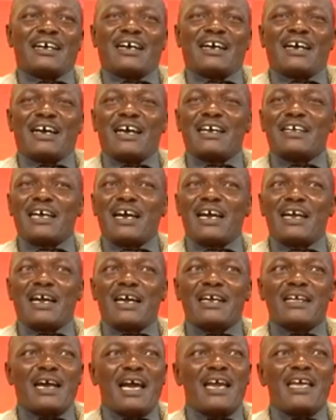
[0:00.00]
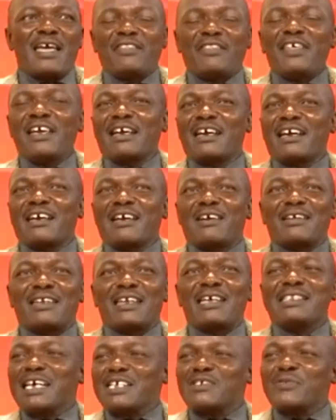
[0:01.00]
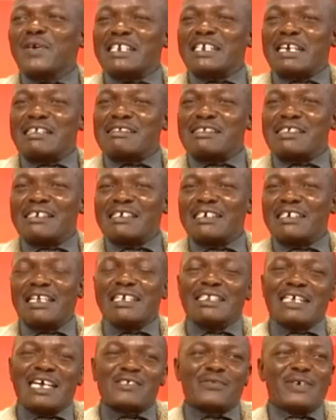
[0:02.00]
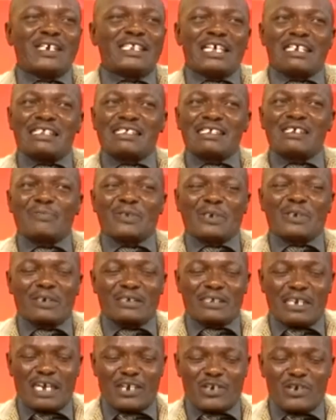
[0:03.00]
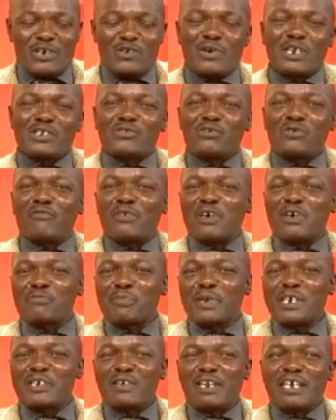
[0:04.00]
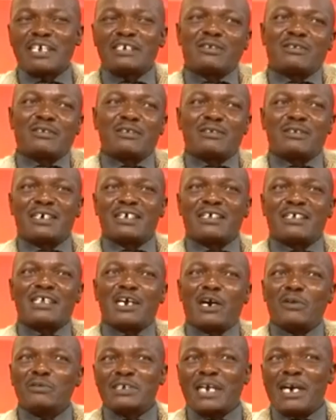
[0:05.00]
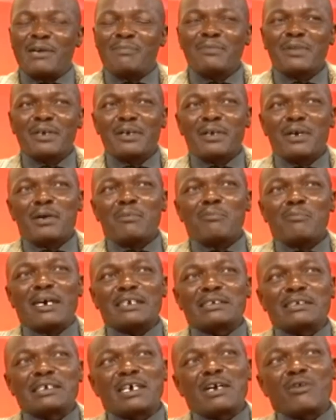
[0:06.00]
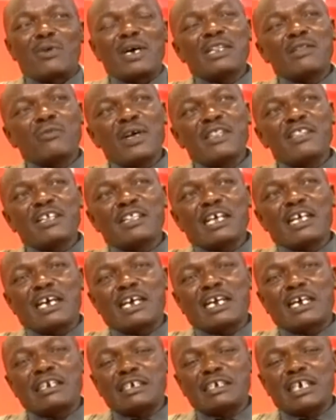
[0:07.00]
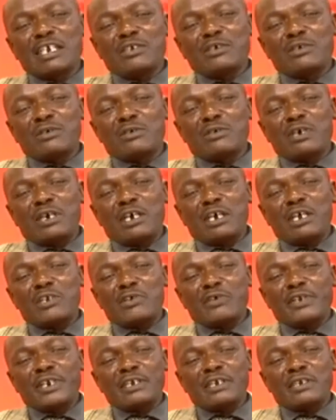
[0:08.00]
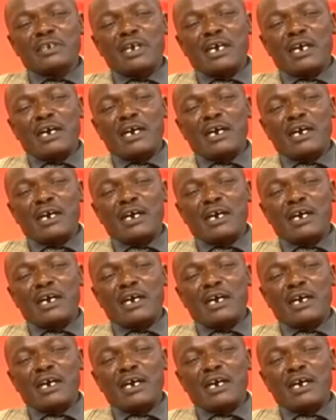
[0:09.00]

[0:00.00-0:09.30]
I, I, I think uh, let us wait and see. It's let us wait and see because I don't want to over speculate on uh, the outcome. Okay. But uh, one, one thing that I can tell you, uh, yes. Doreen, yes.